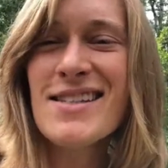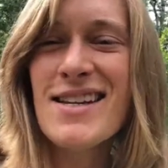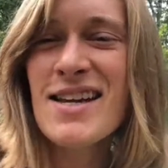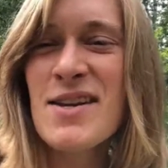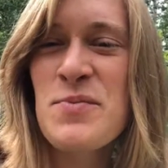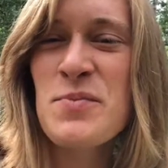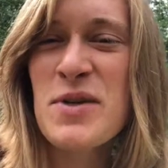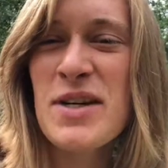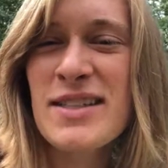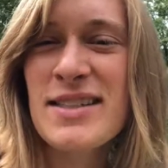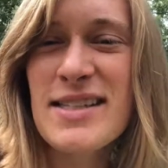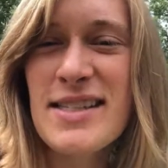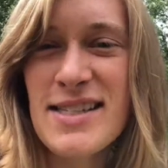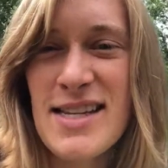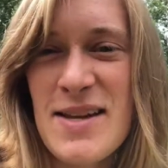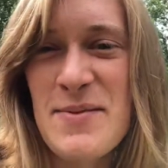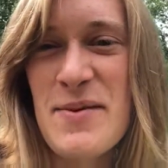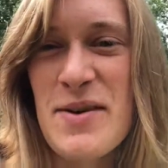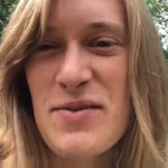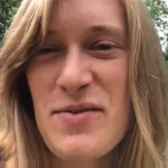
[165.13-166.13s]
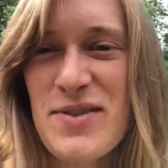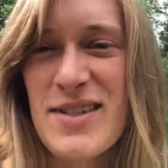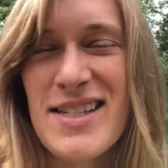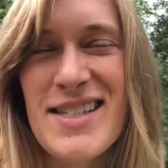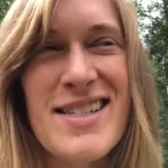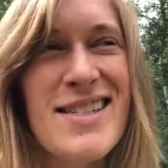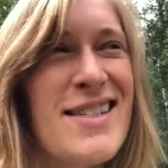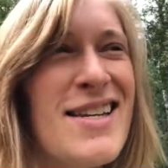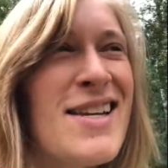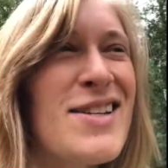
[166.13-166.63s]
I'm wearing the same outfit
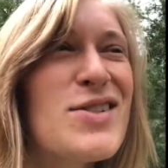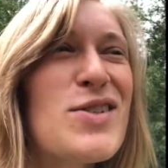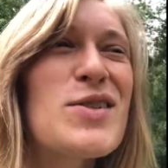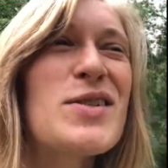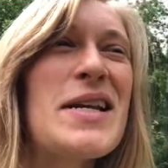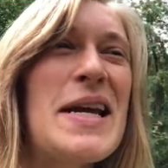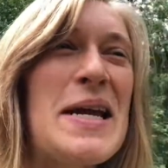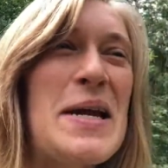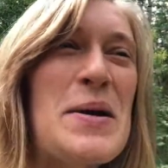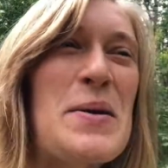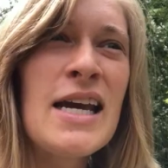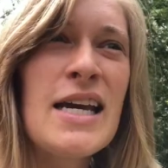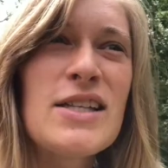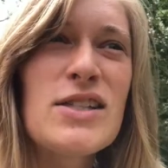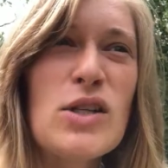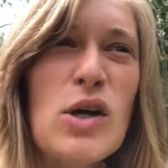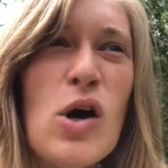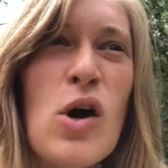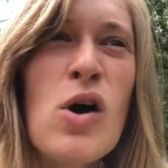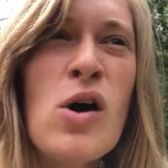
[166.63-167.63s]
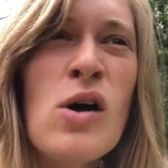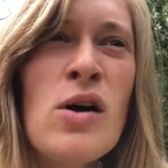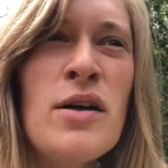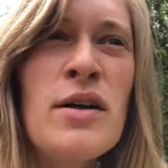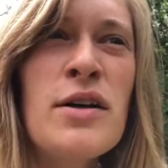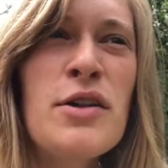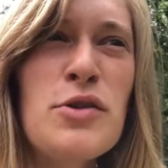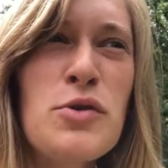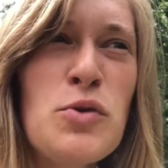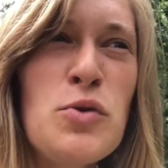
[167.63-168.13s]
as yesterday. It's all
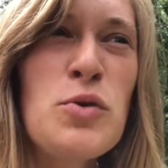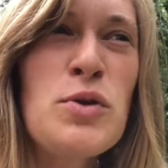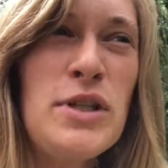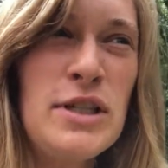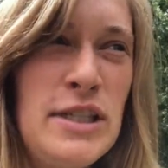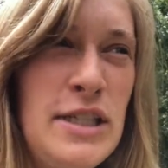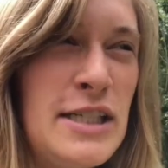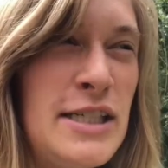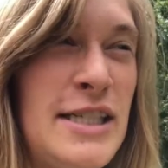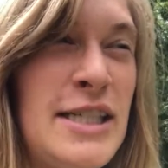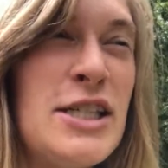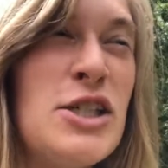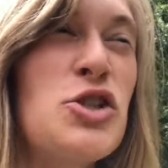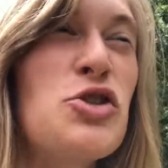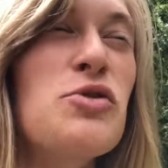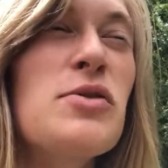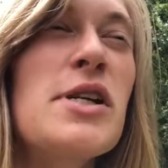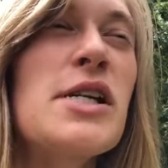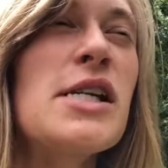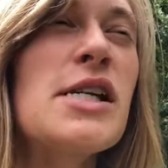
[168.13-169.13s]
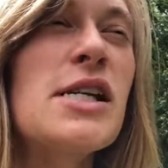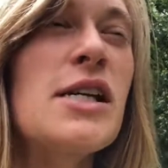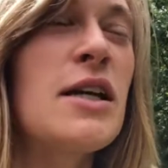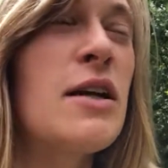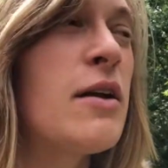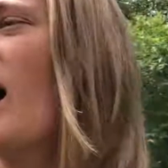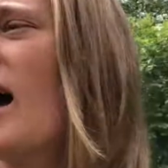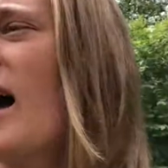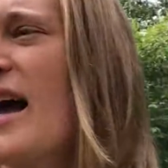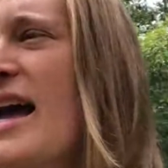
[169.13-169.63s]
through strategery.
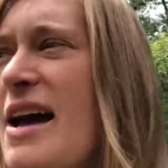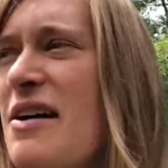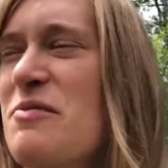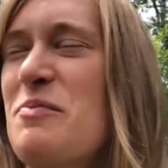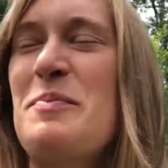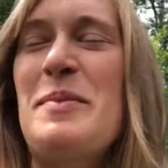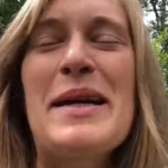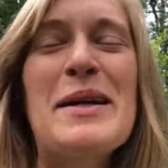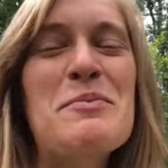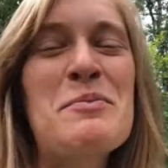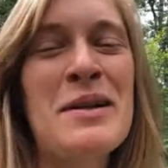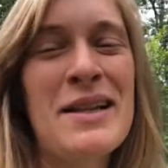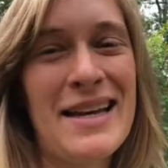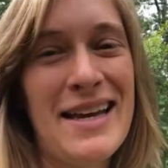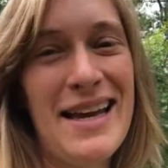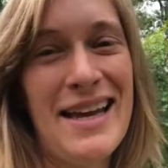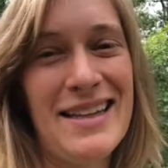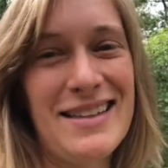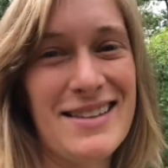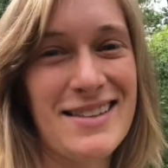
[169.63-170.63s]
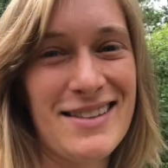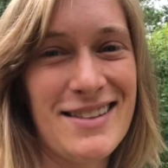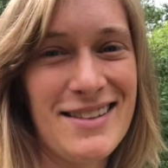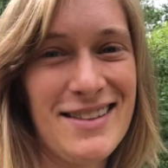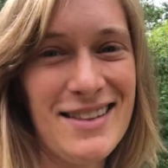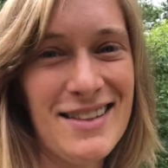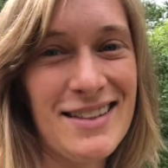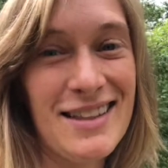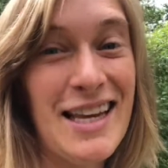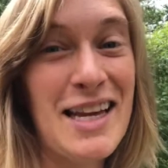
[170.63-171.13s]
I have big plans
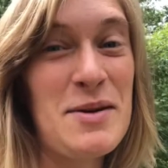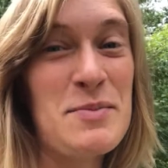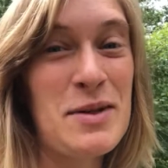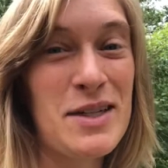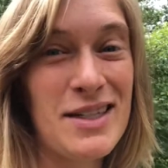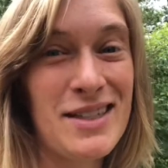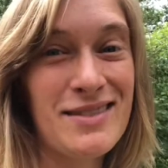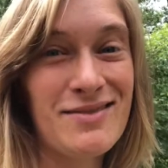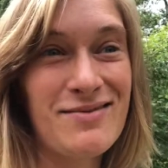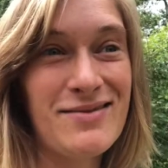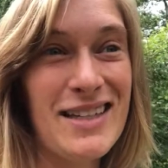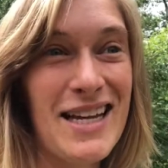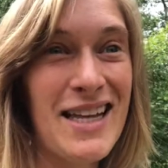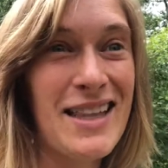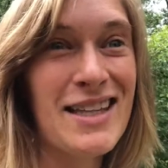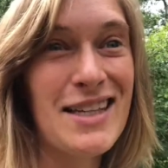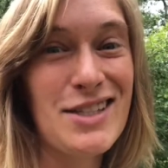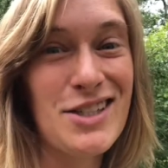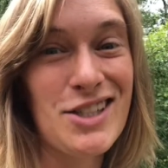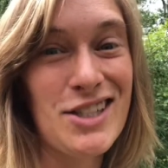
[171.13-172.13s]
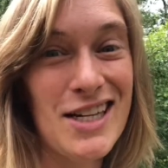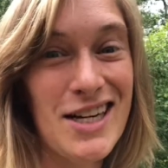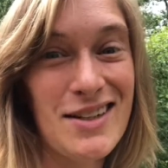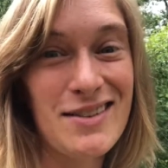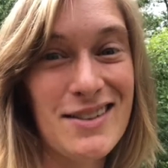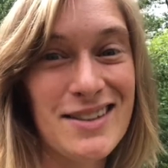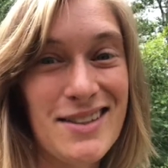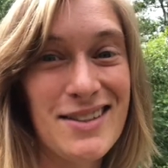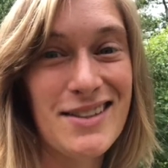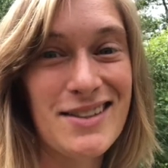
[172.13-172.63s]
to labor and then
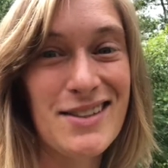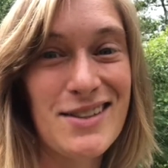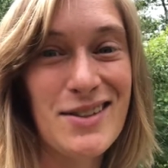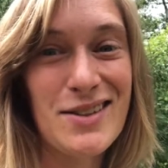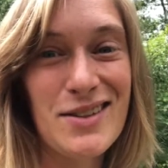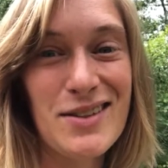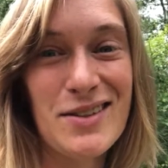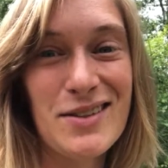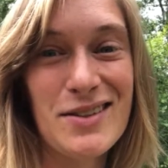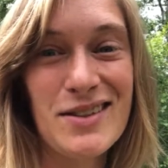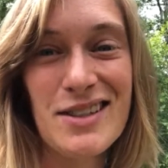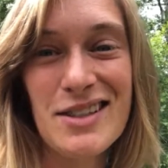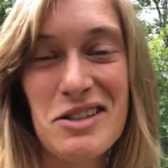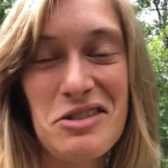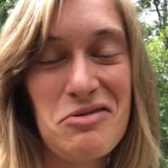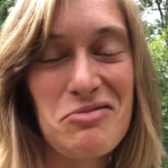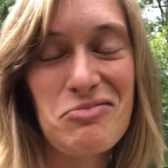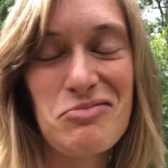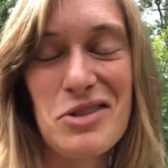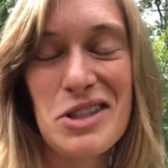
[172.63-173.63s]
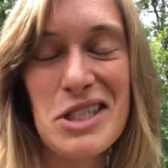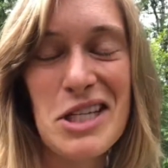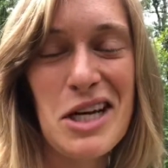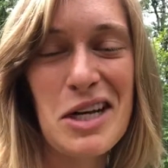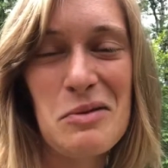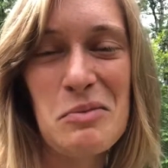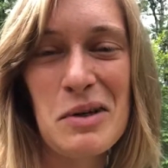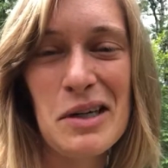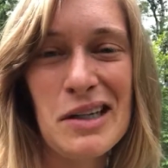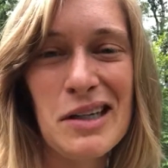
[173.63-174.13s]
shower, so it's, it's
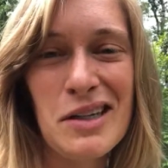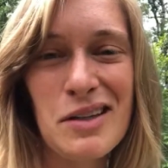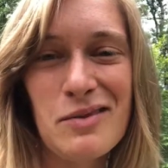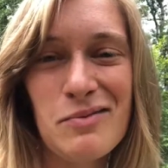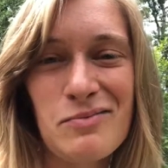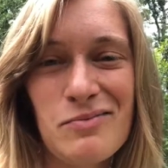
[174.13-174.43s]
not a big deal.